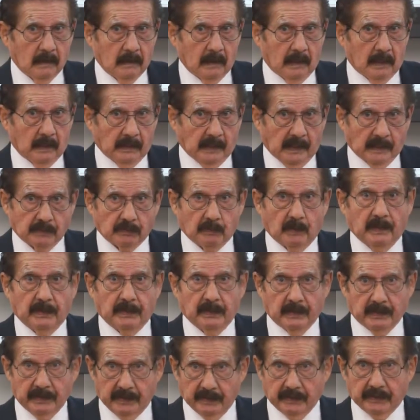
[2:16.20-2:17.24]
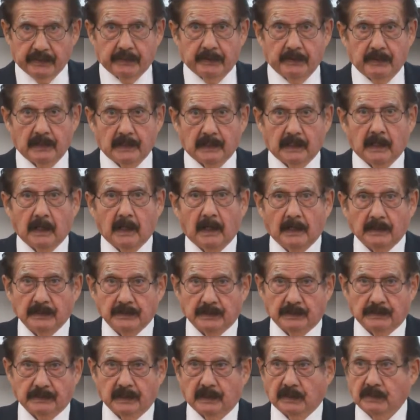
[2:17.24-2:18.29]
And that's why they're the third
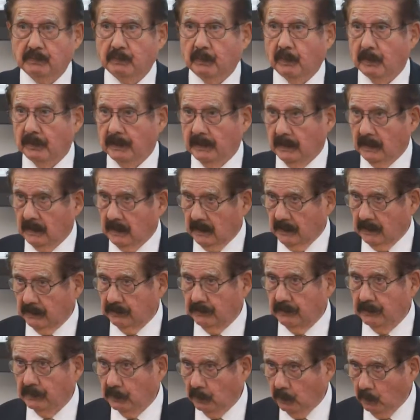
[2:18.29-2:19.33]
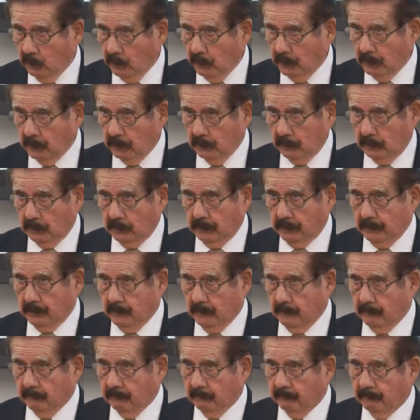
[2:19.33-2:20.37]
largest exporting country in the world.
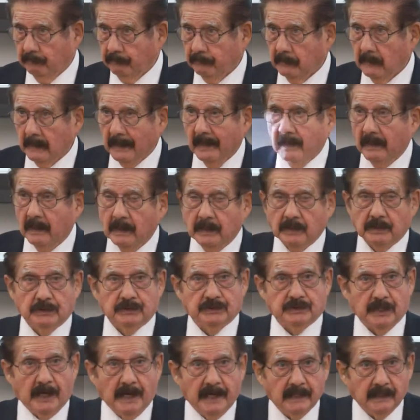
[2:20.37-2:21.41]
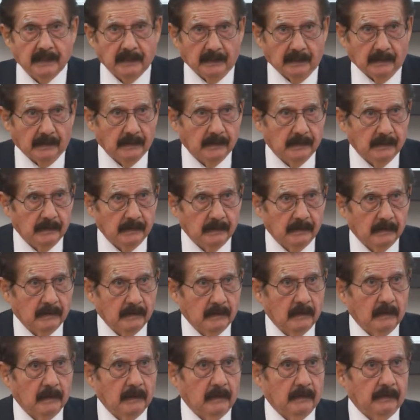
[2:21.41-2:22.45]
China,
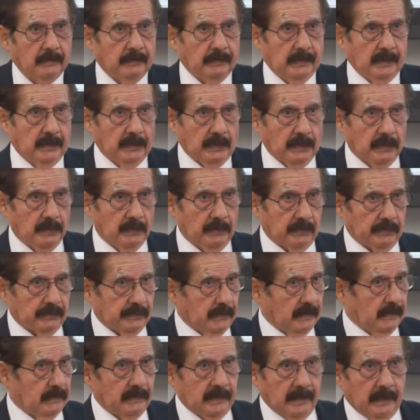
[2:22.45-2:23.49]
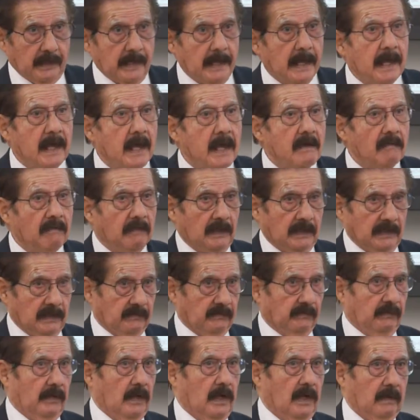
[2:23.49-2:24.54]
their youth, they're heavily
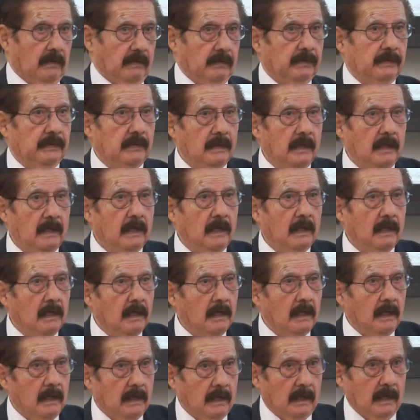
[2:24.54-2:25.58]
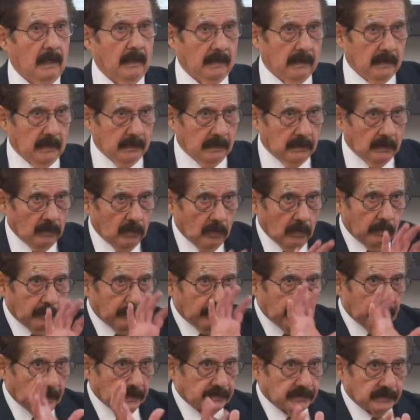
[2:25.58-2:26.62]
involved in the whole
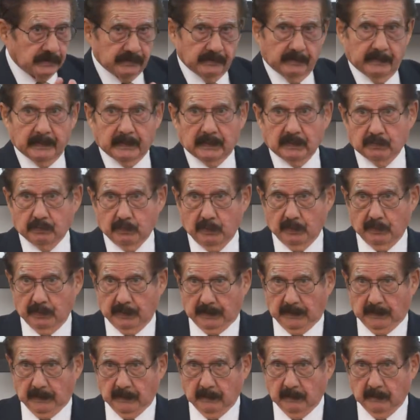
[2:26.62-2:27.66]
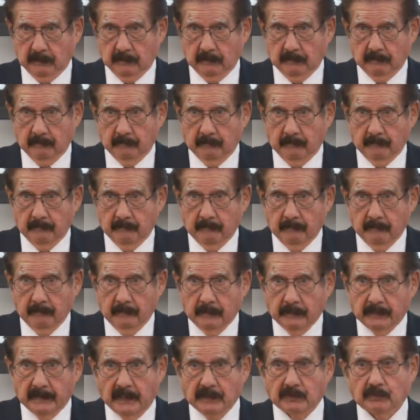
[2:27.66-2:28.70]
process of exporting.
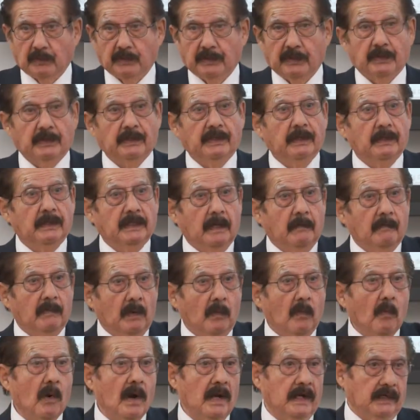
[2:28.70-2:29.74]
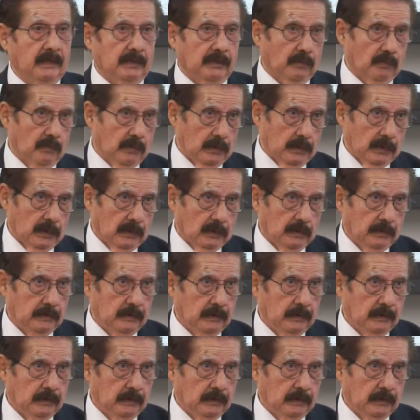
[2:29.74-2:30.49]
That's why they're the number one in the world.